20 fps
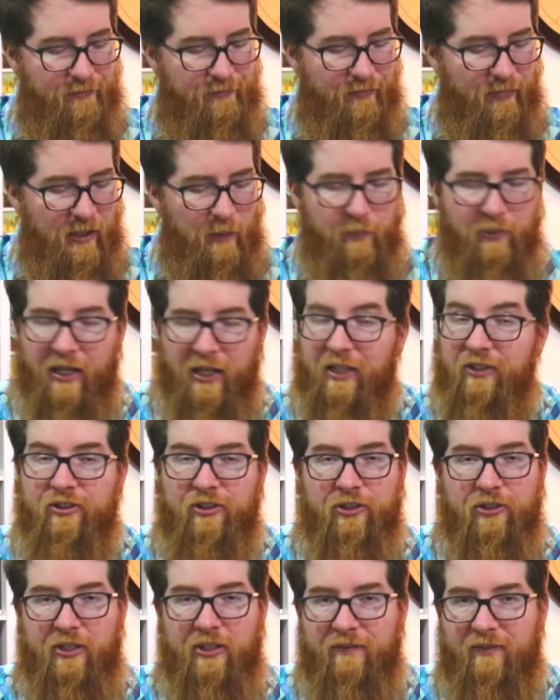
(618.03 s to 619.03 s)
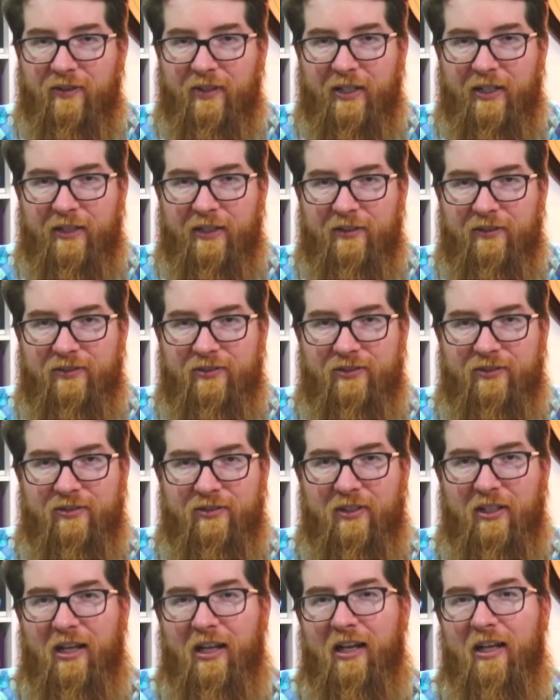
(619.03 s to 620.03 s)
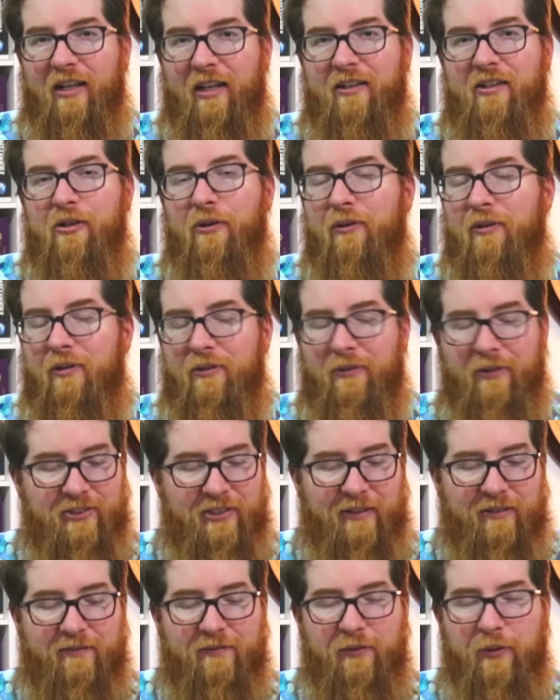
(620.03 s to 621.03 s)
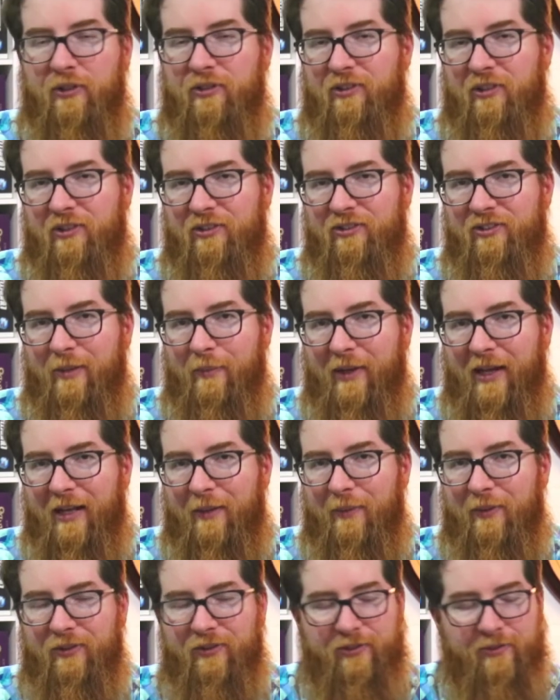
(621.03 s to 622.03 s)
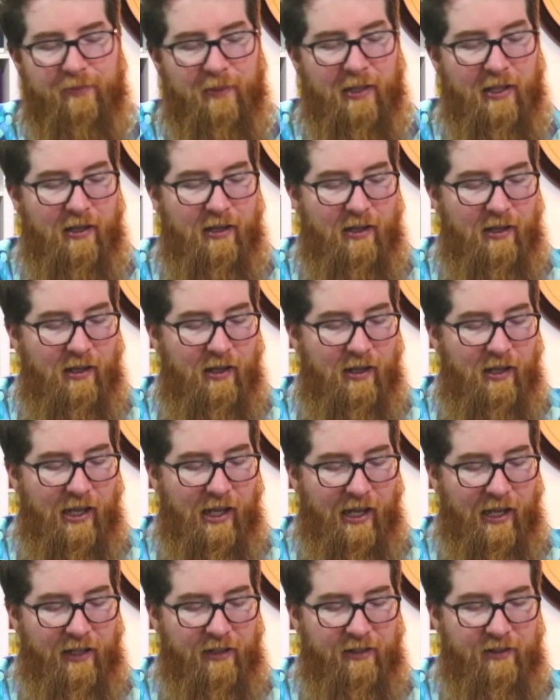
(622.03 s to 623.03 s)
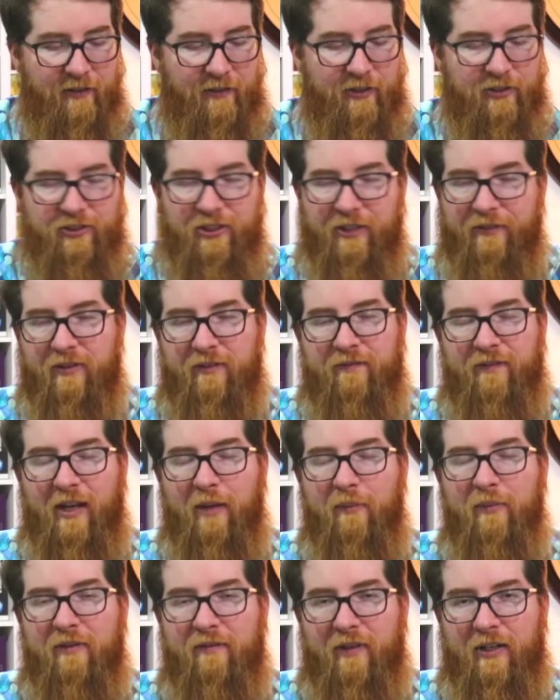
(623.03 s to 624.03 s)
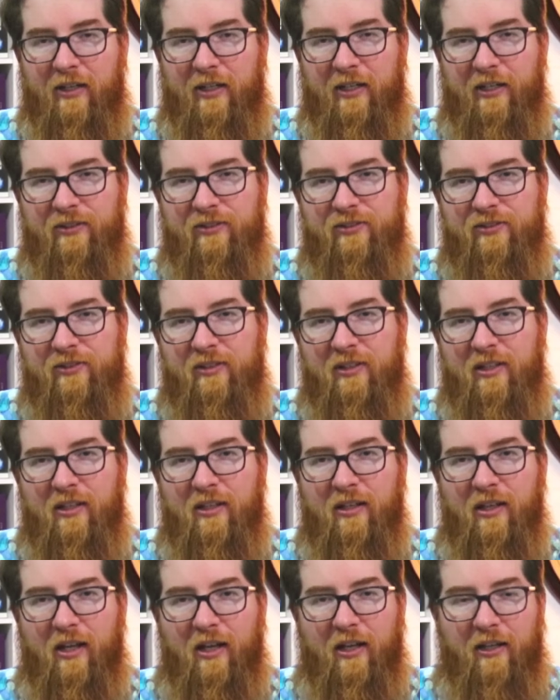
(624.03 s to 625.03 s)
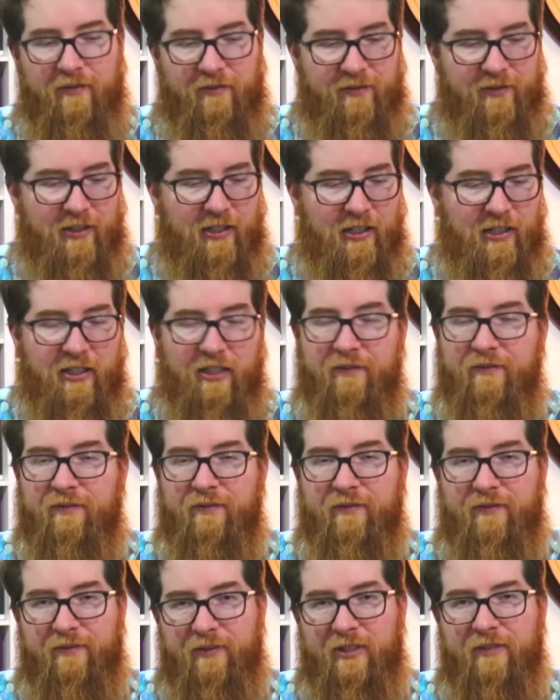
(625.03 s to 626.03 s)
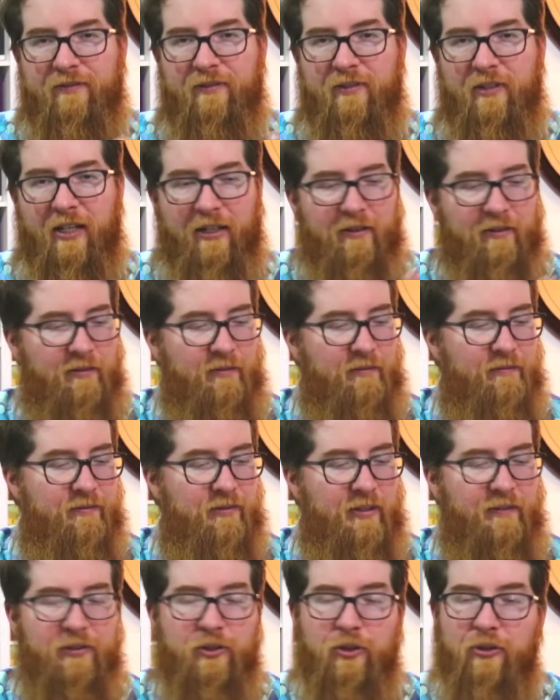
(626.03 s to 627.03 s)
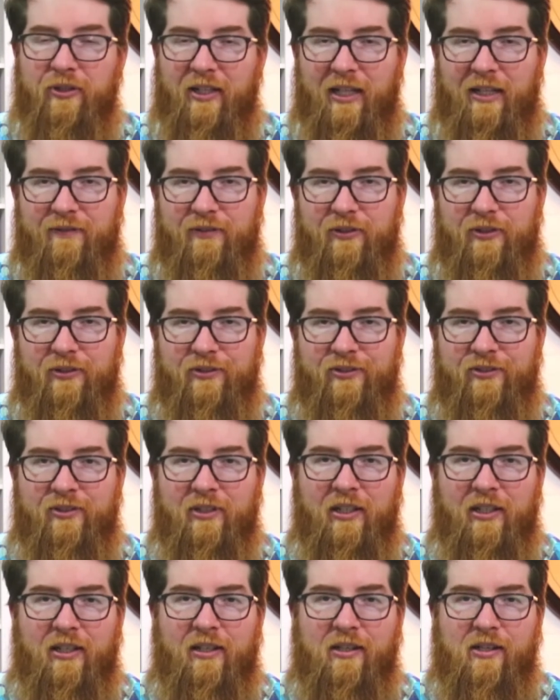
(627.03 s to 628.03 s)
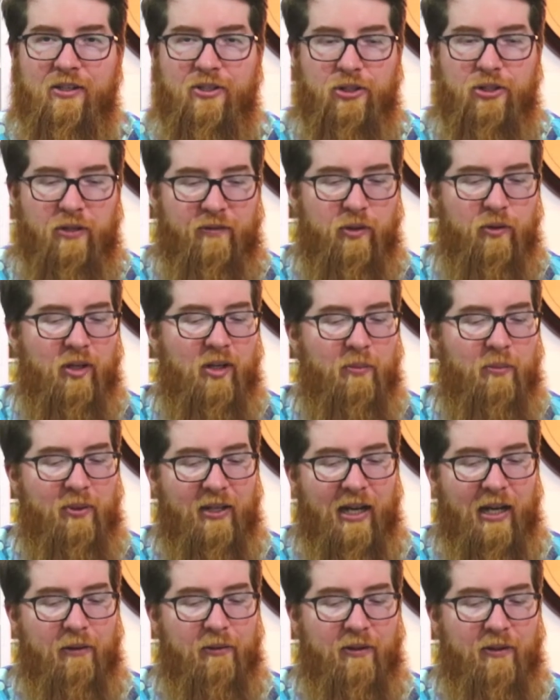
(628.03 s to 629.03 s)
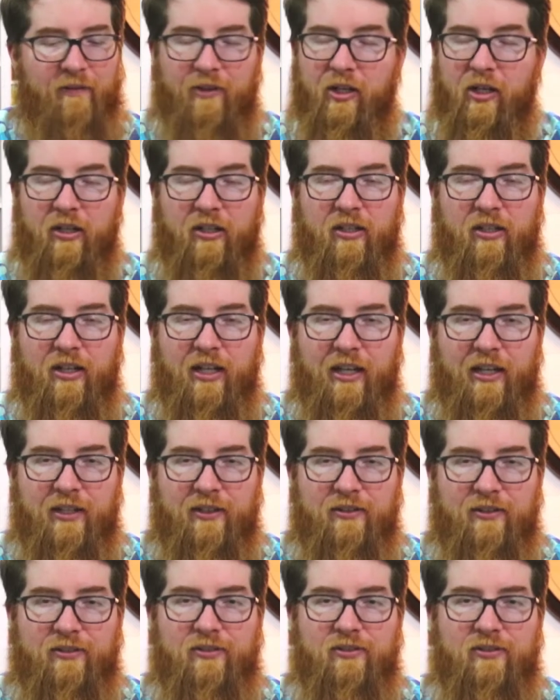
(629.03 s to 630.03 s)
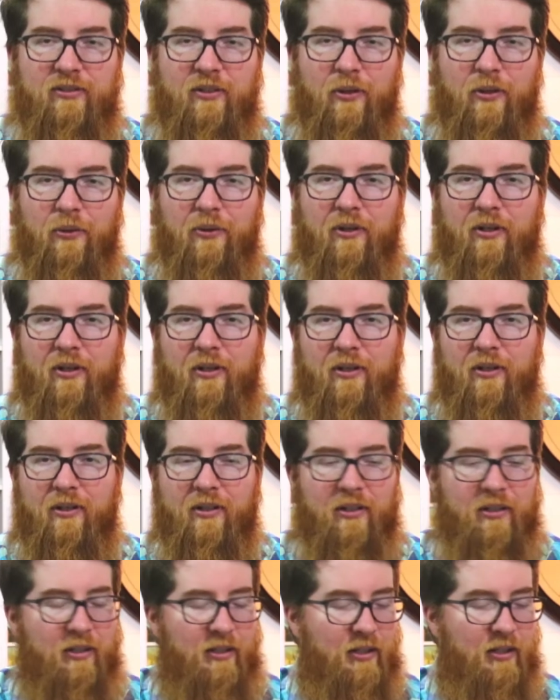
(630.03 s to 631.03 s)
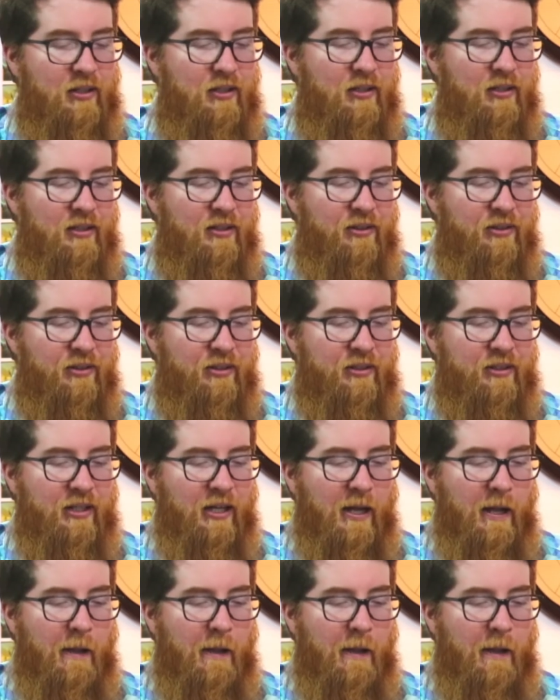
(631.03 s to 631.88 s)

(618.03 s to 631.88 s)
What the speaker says: Players can do different things. You don't always have to focus on the same animals. And there's even a family variance of differing difficulty levels. So if you want to play it with the younger kids or uh,